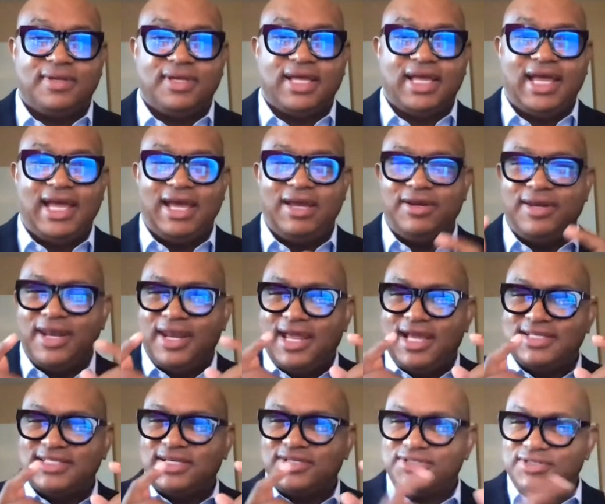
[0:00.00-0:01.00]
And
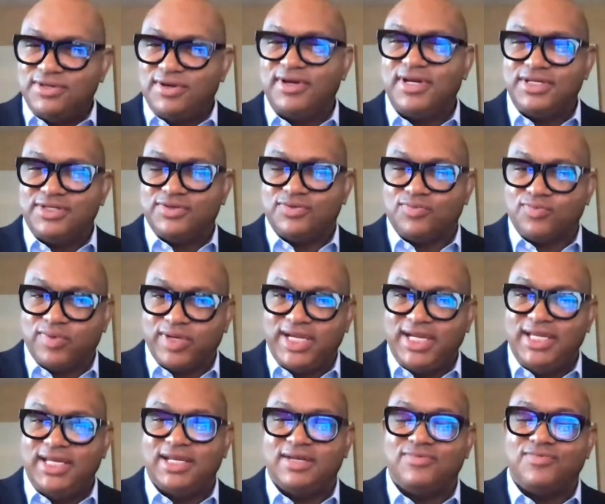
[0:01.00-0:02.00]
as I started to
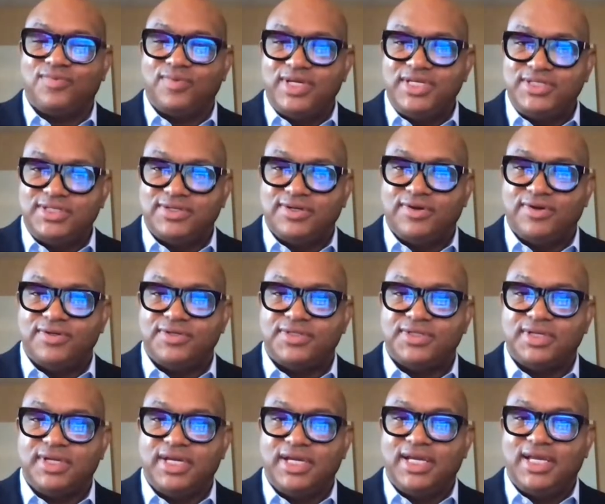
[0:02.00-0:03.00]
read and research,
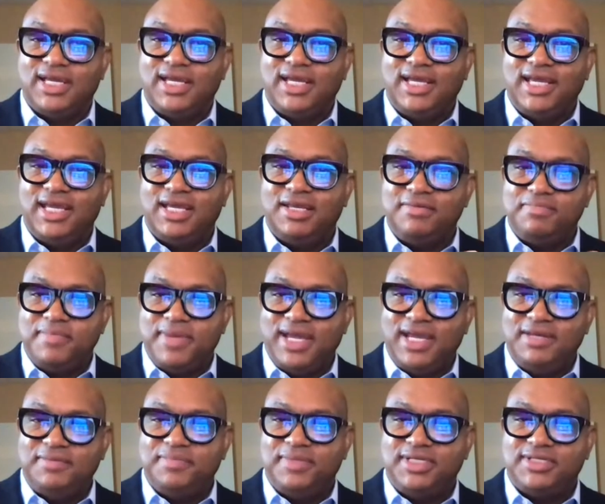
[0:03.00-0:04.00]
it
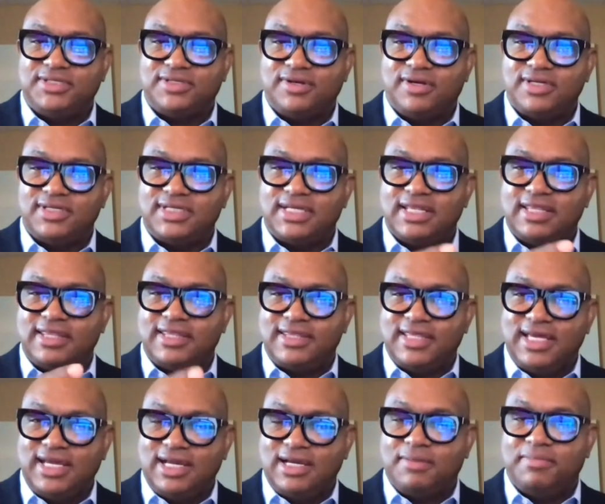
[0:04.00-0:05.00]
made me start to
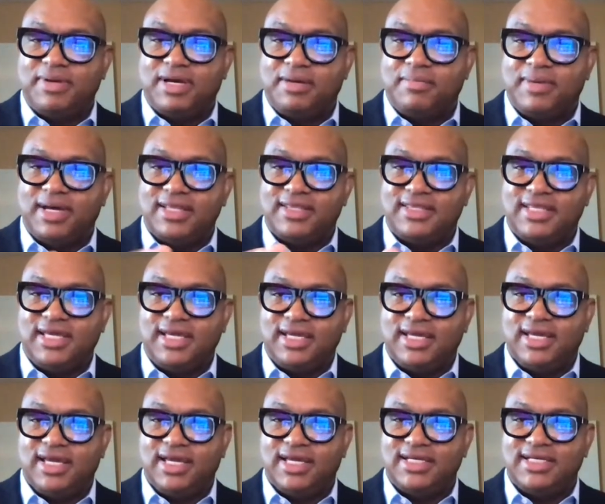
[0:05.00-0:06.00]
think about my
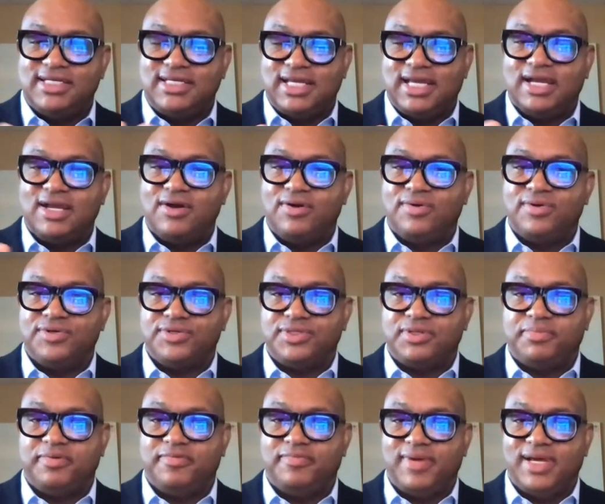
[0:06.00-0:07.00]
thinking and to take
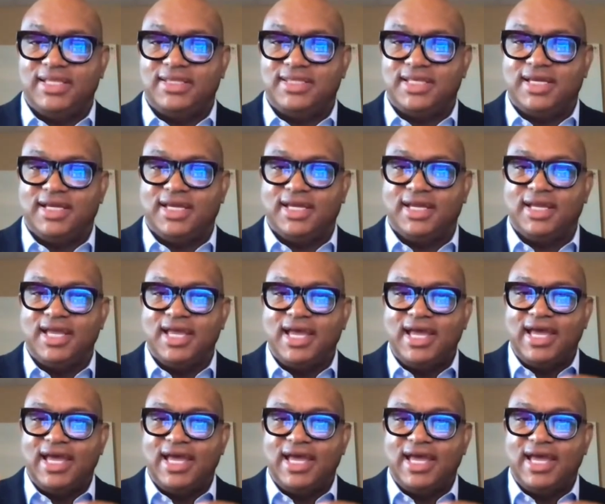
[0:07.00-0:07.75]
ownership of my thinking.